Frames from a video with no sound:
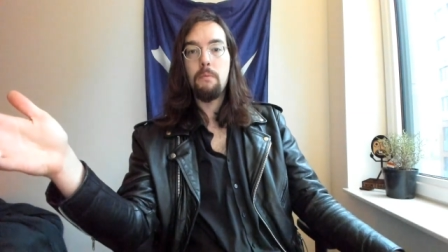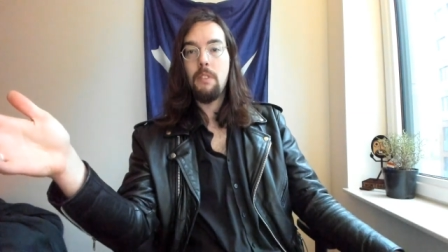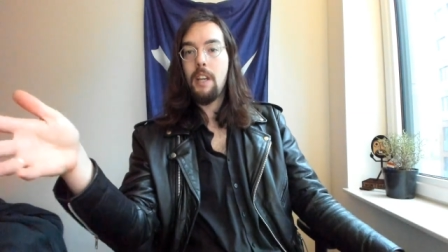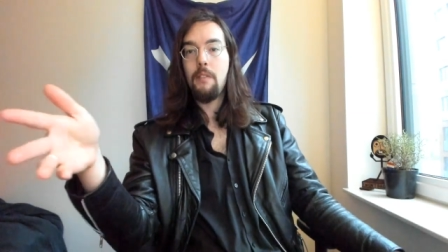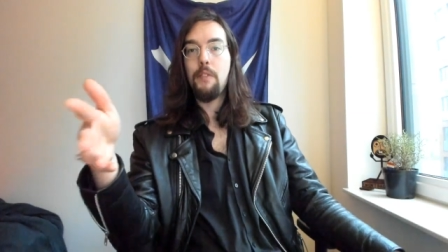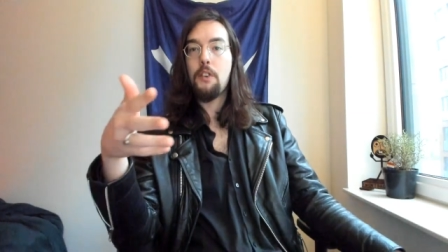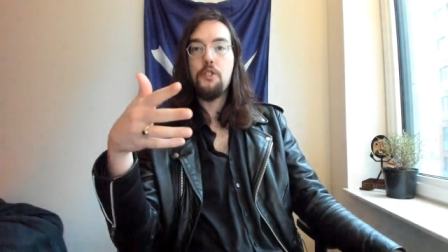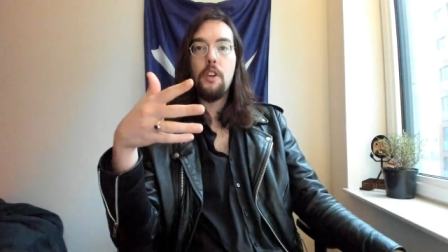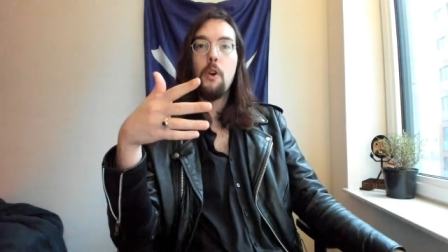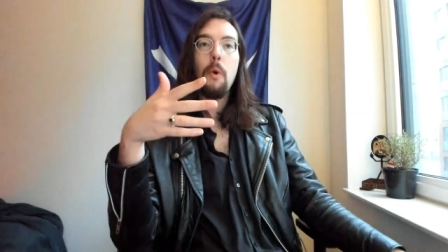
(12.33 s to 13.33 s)
If they
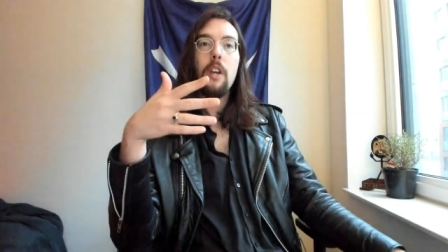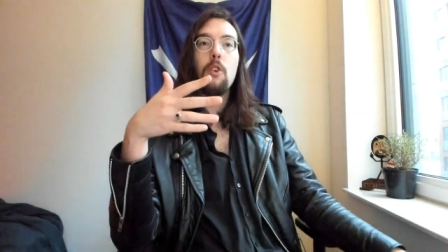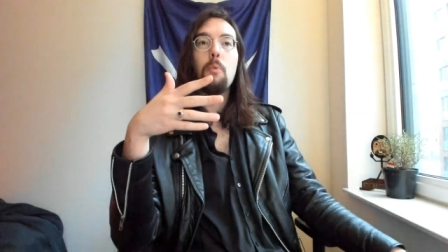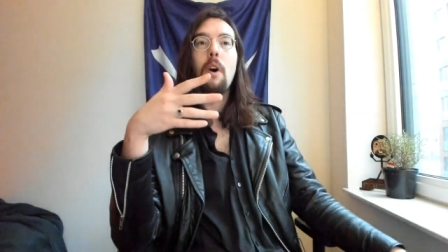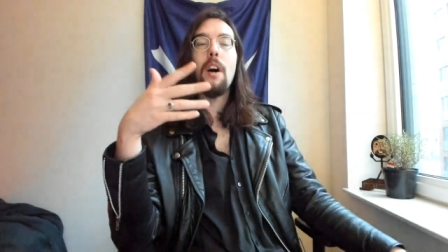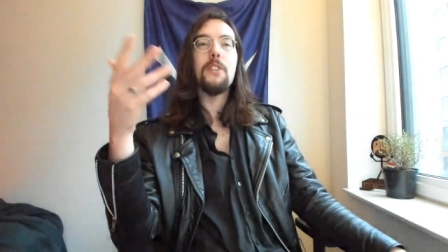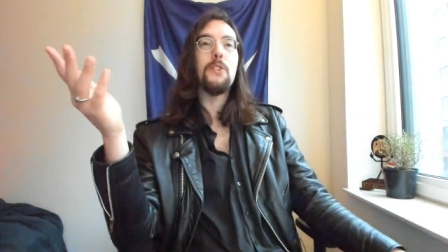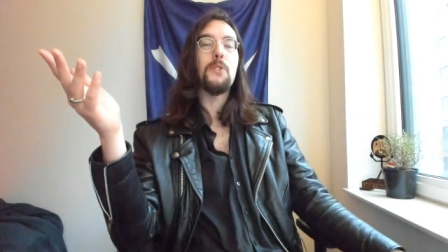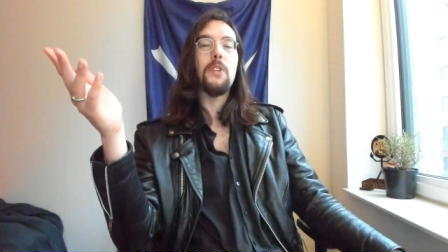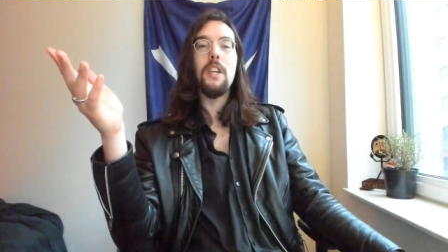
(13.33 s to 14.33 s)
show what you want
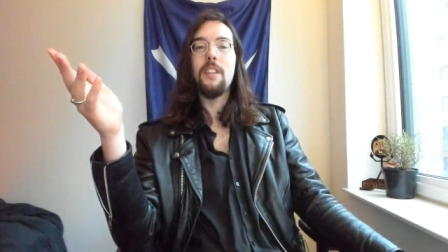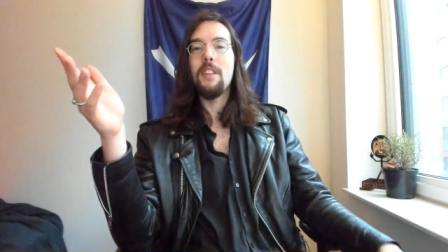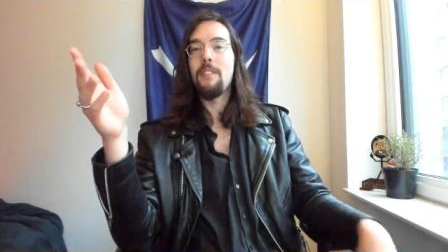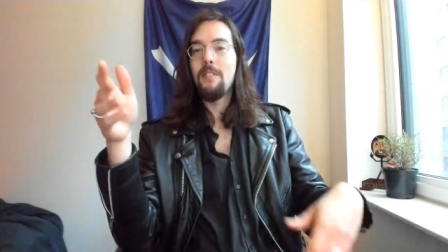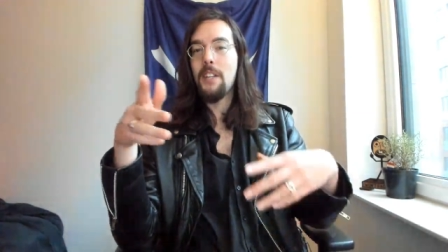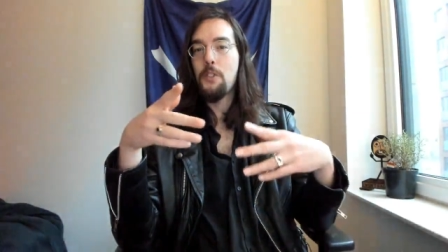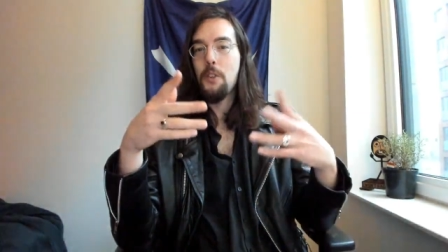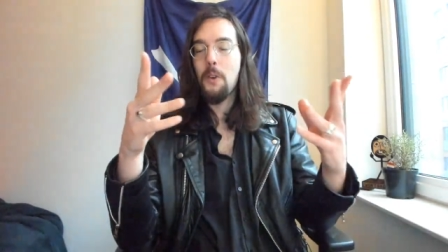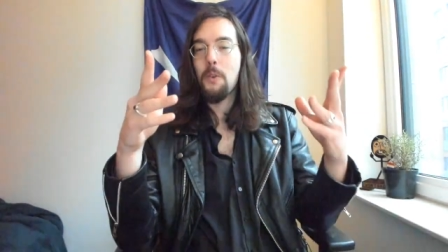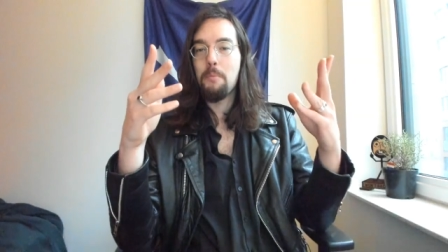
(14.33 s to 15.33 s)
to see, then that's
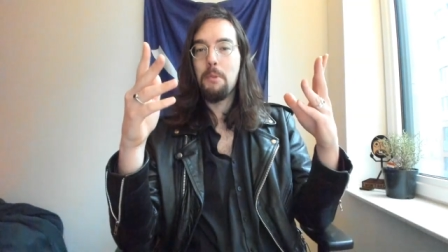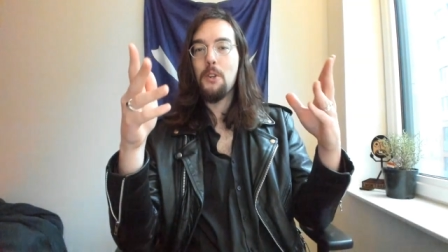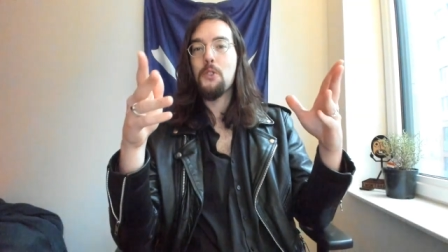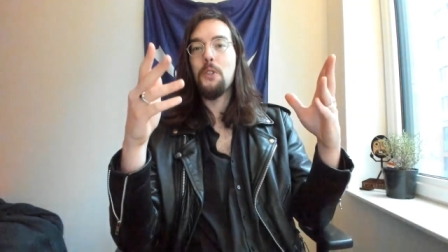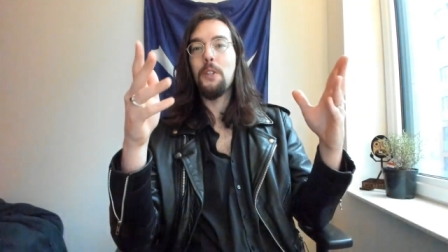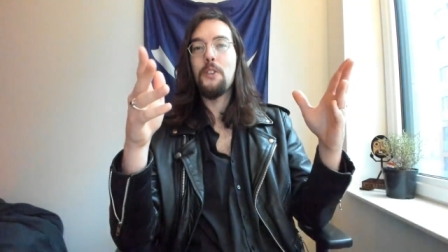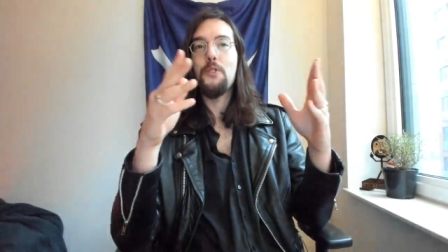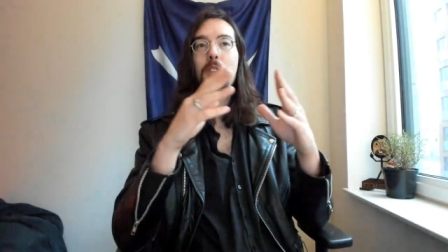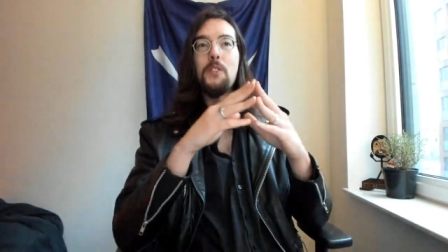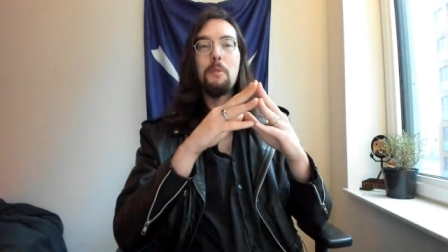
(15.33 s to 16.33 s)
your own personal
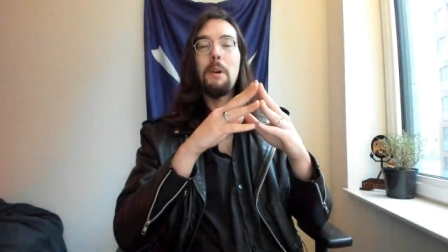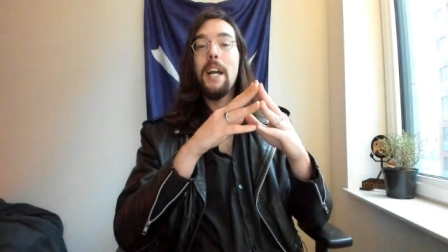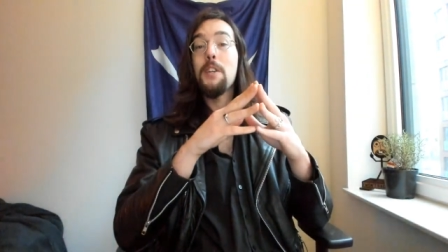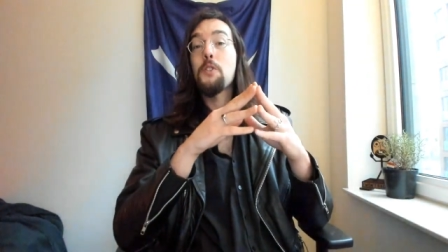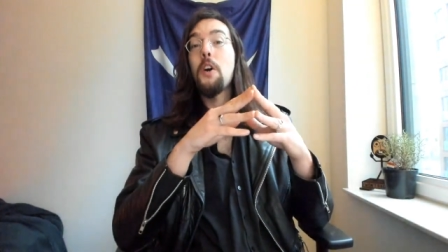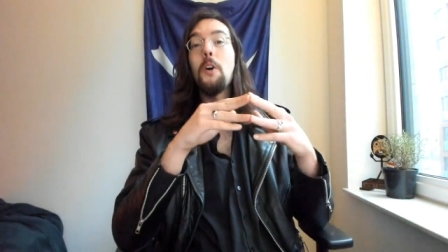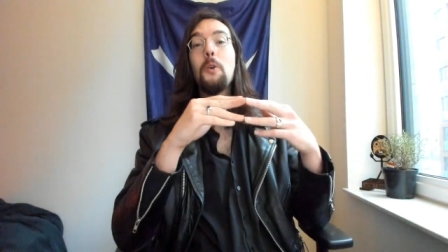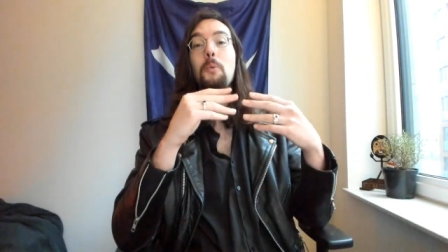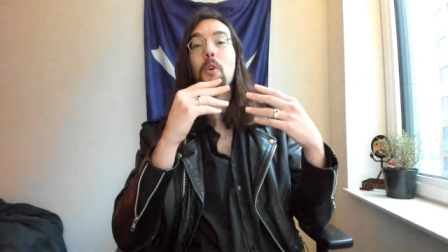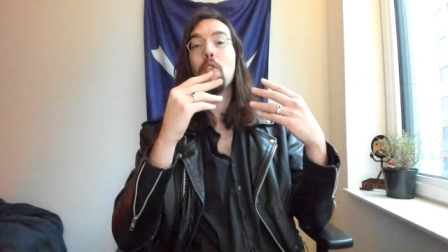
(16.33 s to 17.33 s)
intrinsic bias.
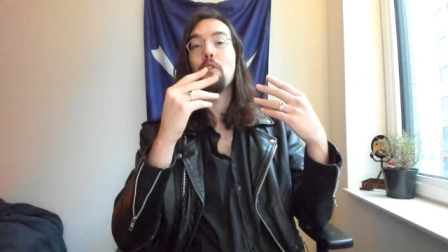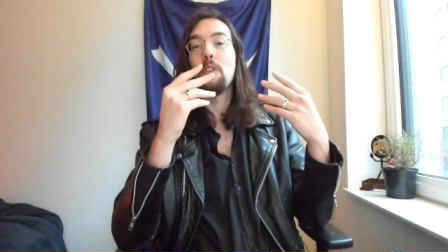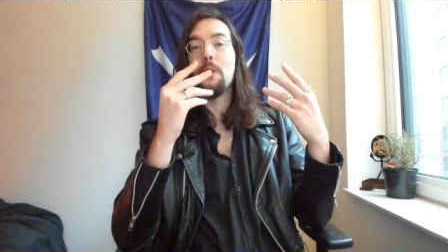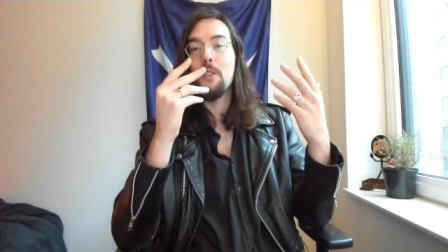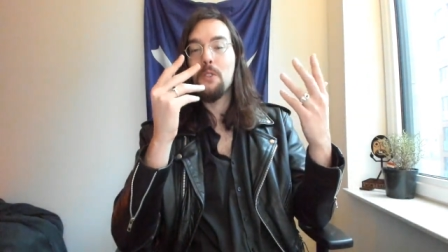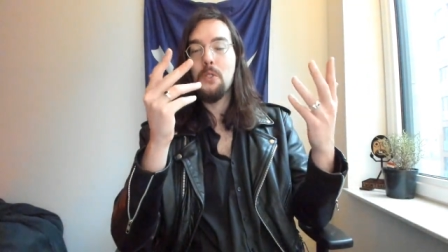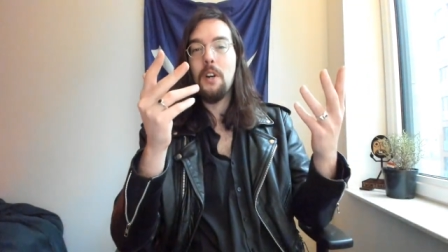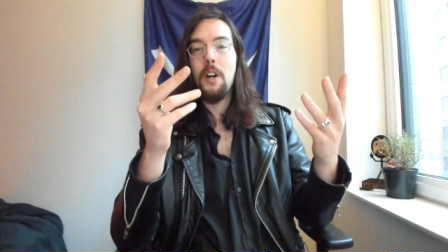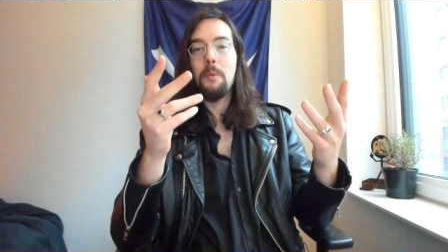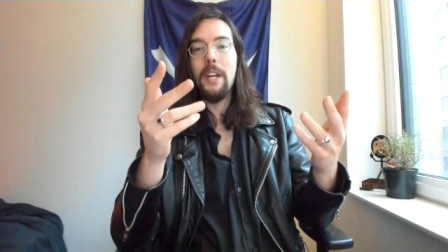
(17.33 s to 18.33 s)
Karl Rove learned this the
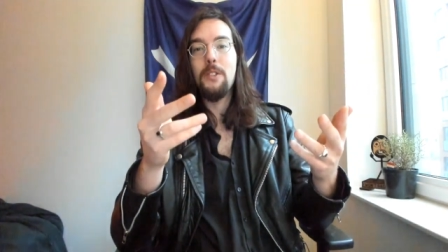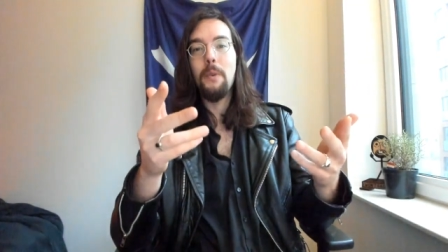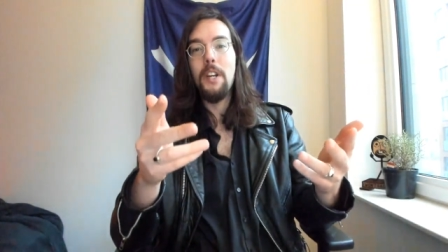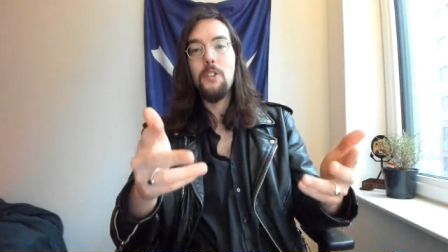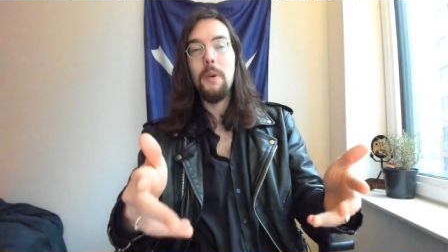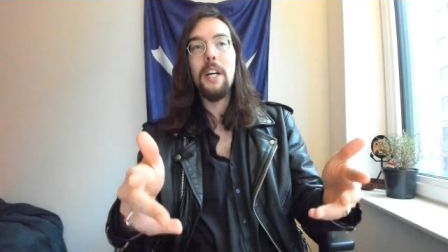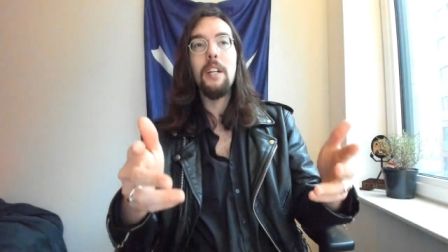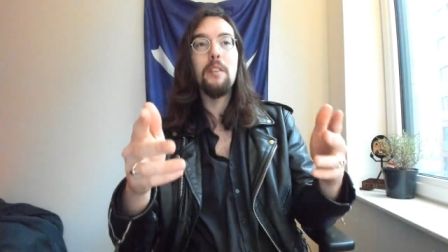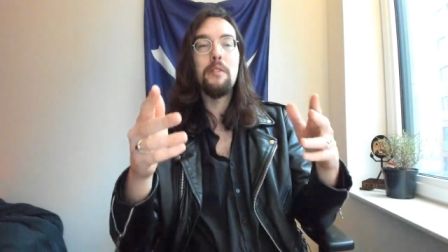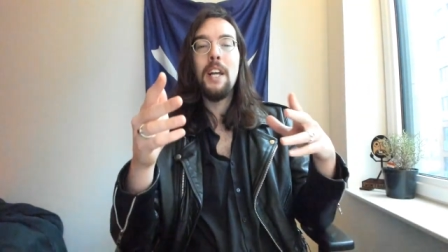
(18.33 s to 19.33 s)
hard way in
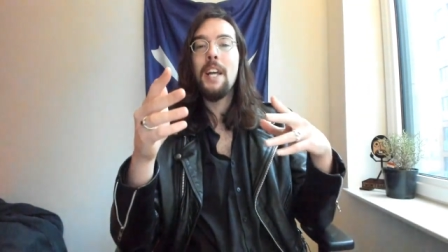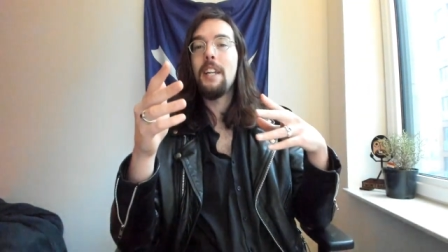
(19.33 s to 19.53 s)
2012.